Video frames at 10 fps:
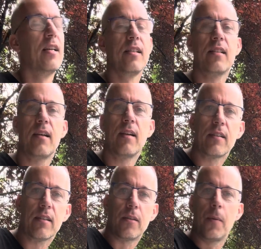So I
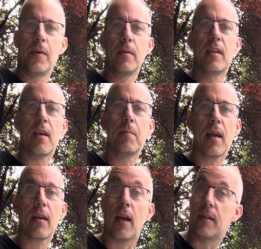just get
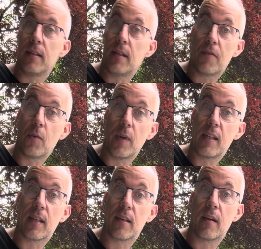back. I didn't have to wait
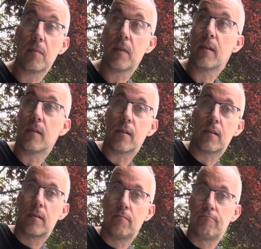that long
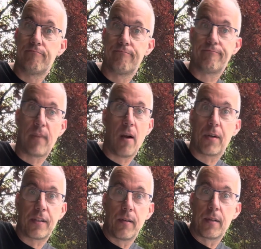because I was
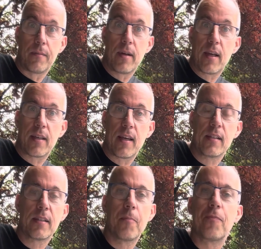the only one, I
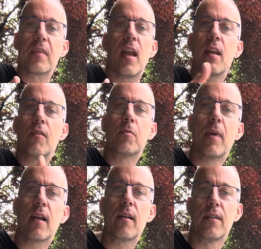guess. And I was
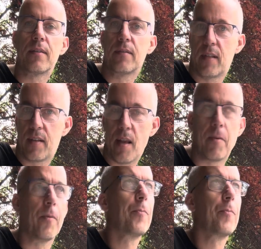back on the table.